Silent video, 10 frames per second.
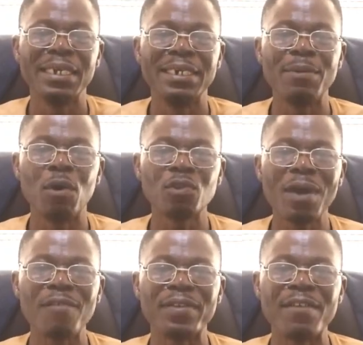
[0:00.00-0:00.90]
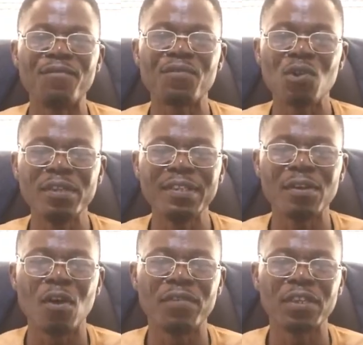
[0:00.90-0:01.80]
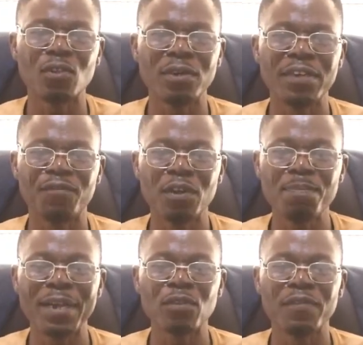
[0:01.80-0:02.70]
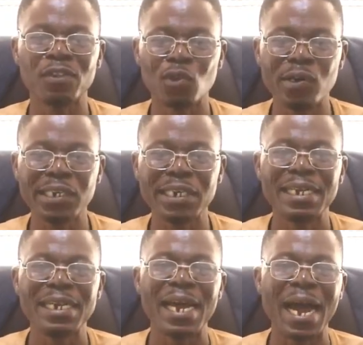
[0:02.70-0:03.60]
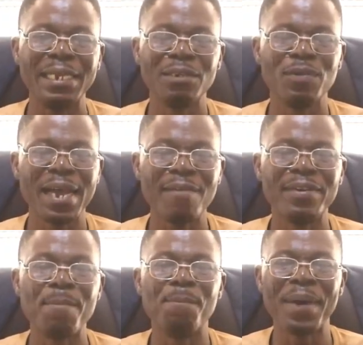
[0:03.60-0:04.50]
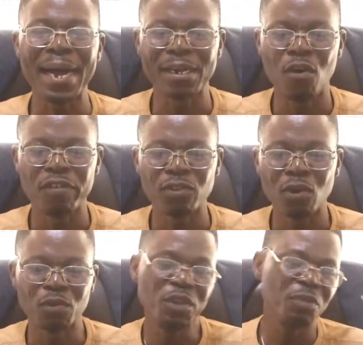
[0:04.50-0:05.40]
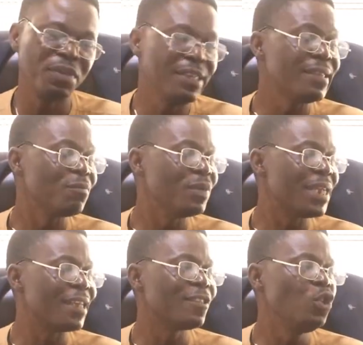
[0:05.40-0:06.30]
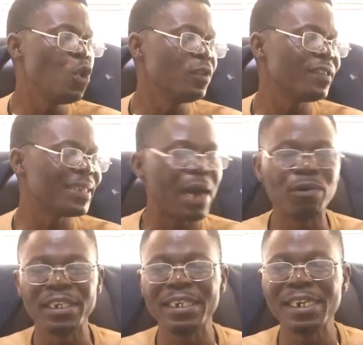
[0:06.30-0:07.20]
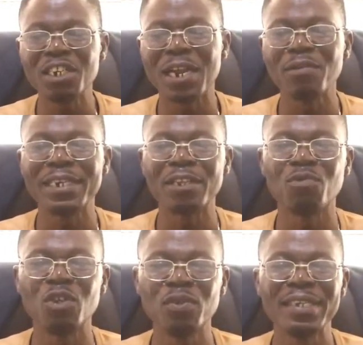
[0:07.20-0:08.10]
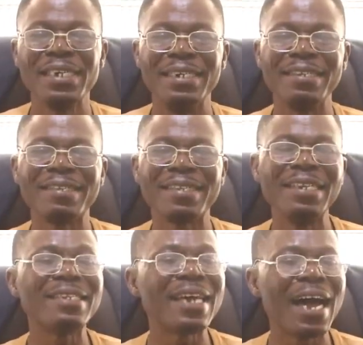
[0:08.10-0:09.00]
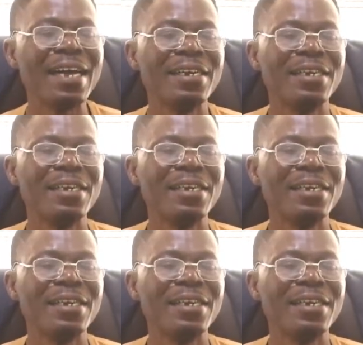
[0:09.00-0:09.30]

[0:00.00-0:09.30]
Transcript: Then we also have the front of the tongue, the front part of the tongue, and we have the back of the tongue, which means there is no sound in the English language that we use the center